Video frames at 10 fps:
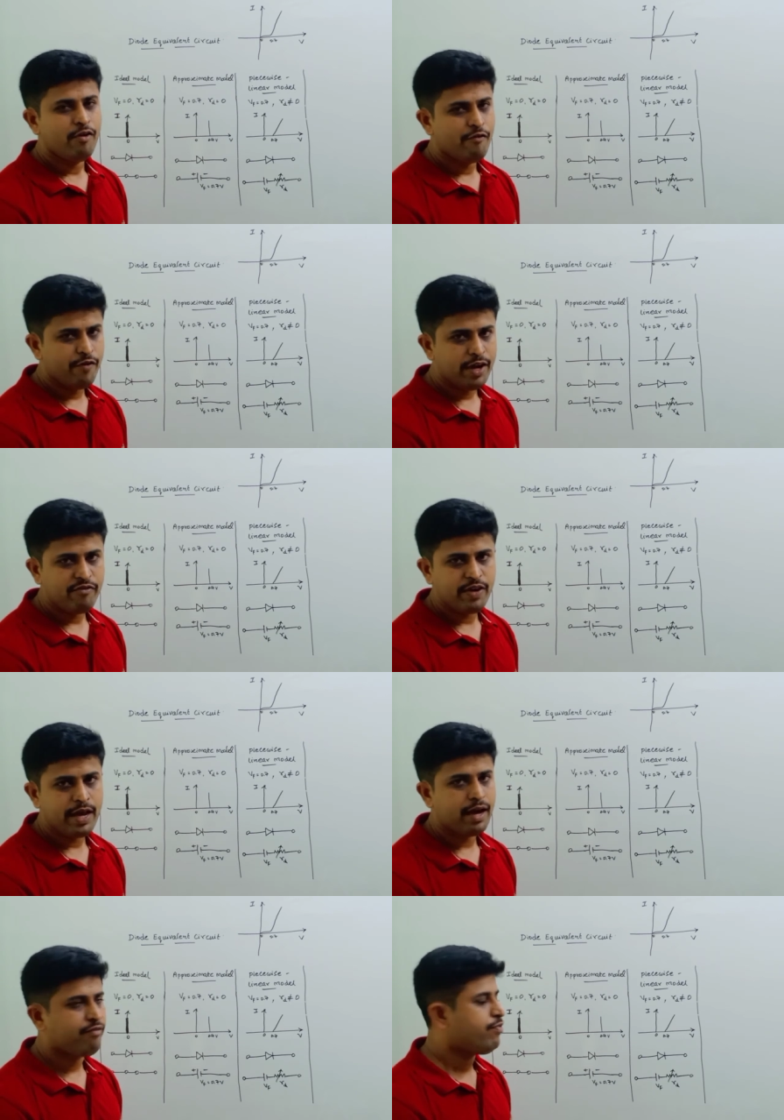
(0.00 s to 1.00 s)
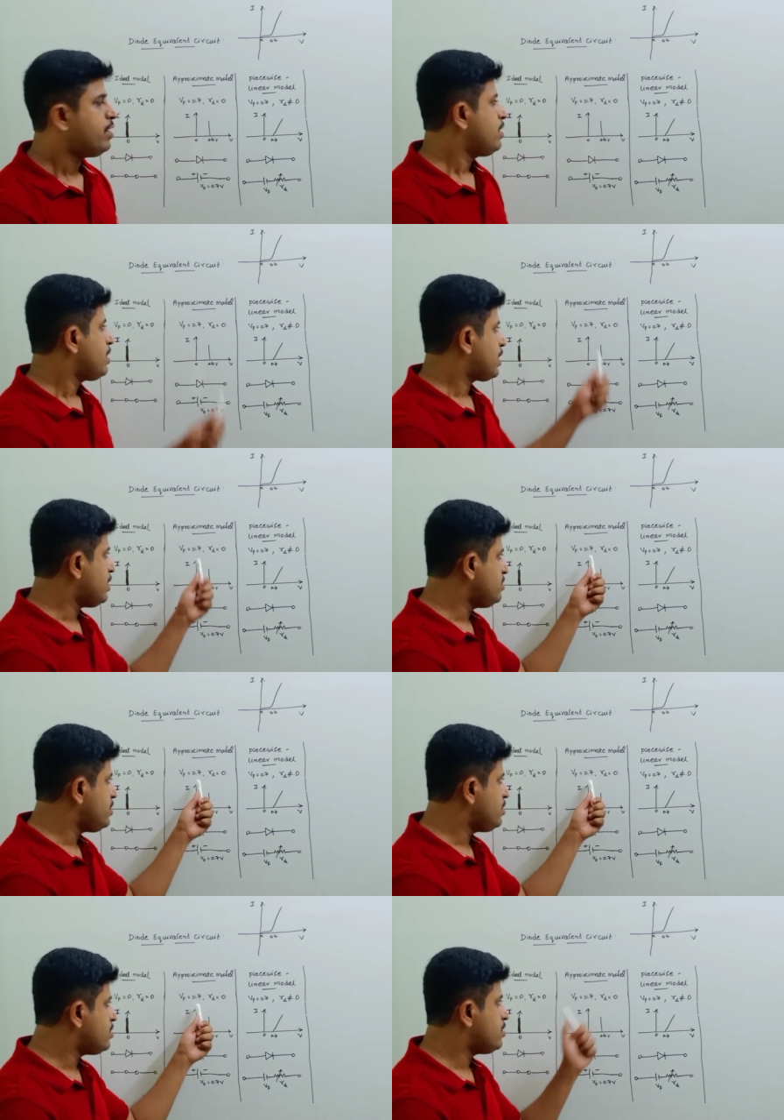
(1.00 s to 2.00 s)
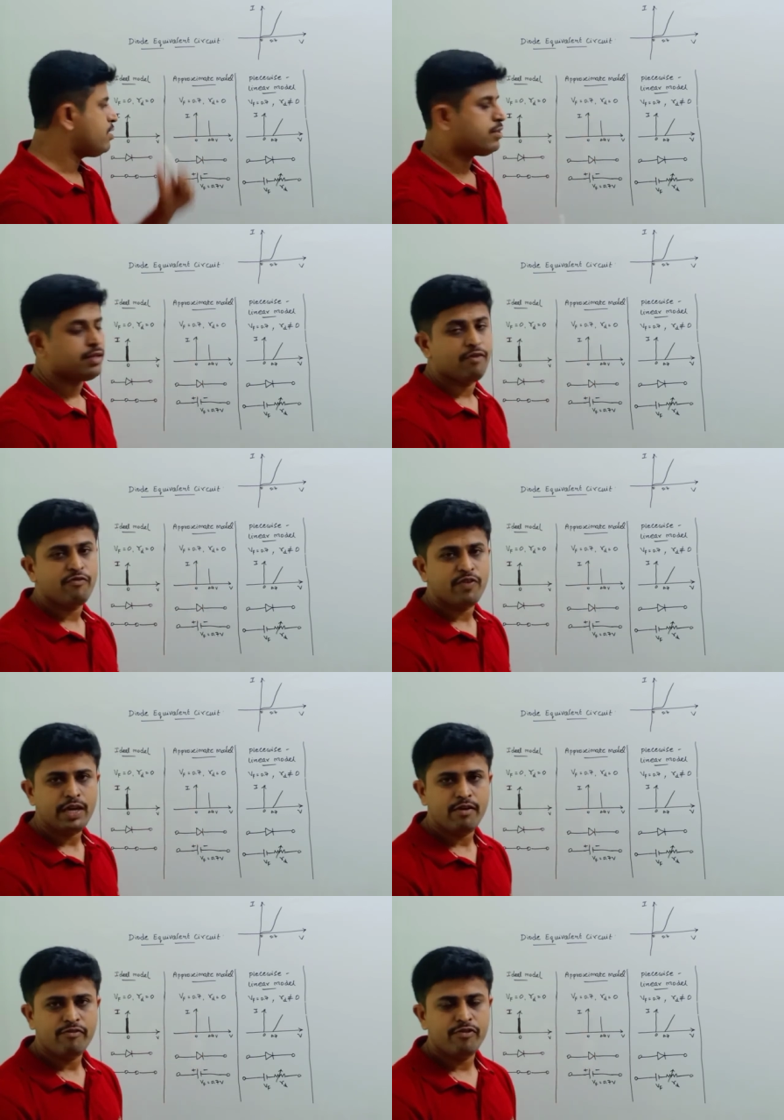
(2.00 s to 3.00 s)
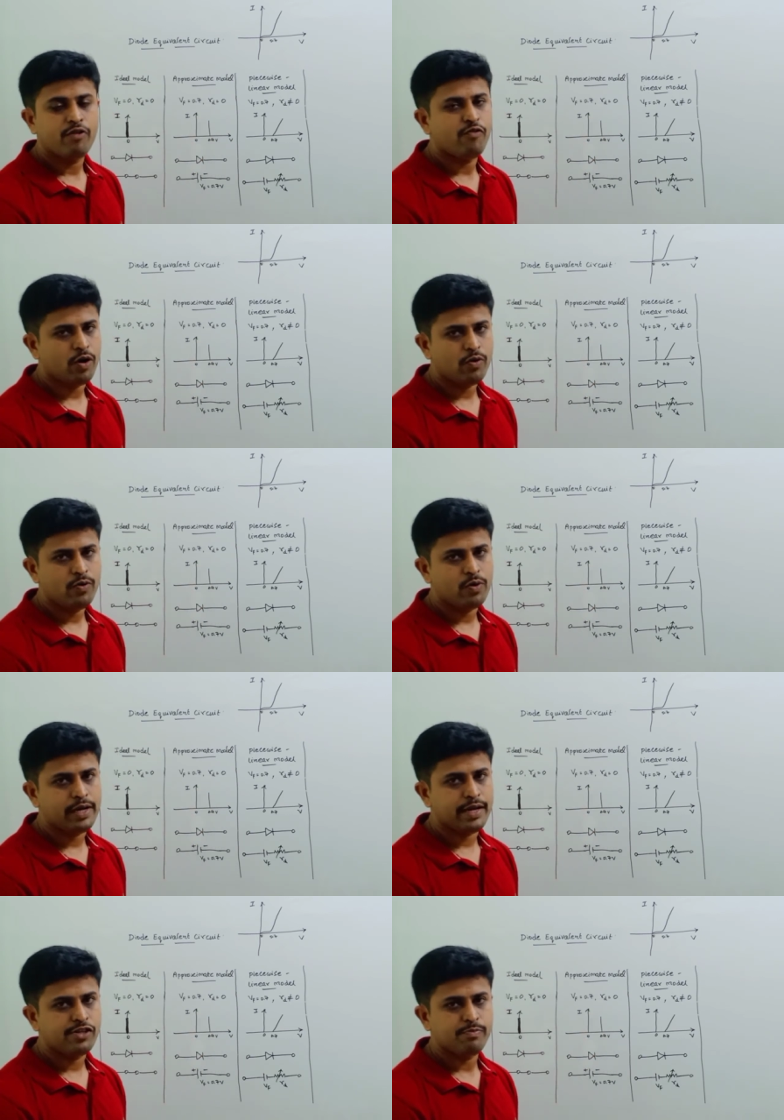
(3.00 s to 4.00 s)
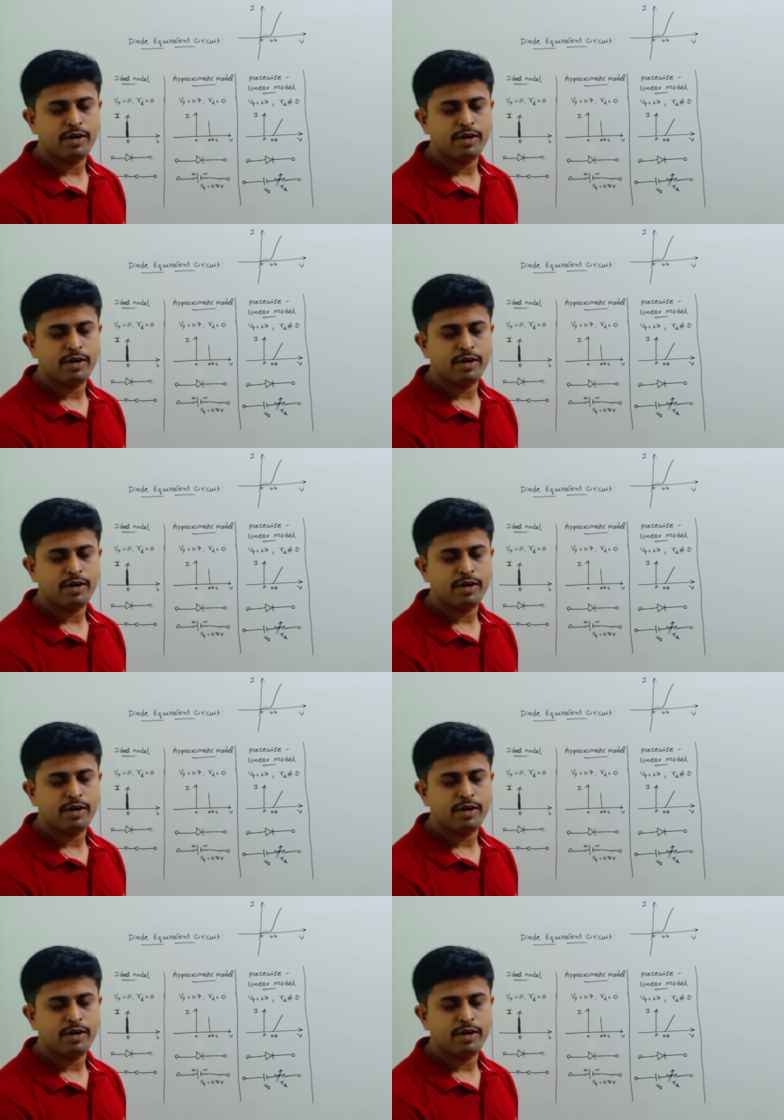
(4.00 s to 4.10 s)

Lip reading: where we have considered the Vf forward voltage,